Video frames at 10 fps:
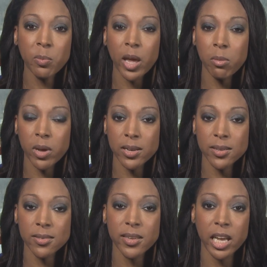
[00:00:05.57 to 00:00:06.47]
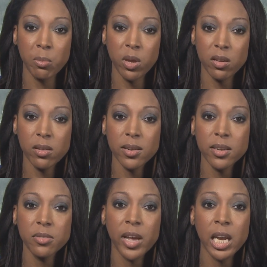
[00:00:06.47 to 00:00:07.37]
pain medicines that can be
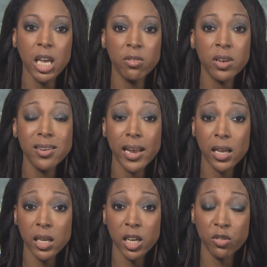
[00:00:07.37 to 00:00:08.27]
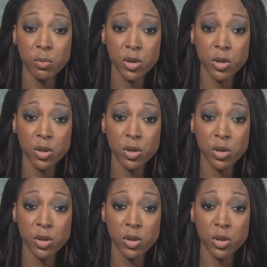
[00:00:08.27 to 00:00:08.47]
addictive and even deadly if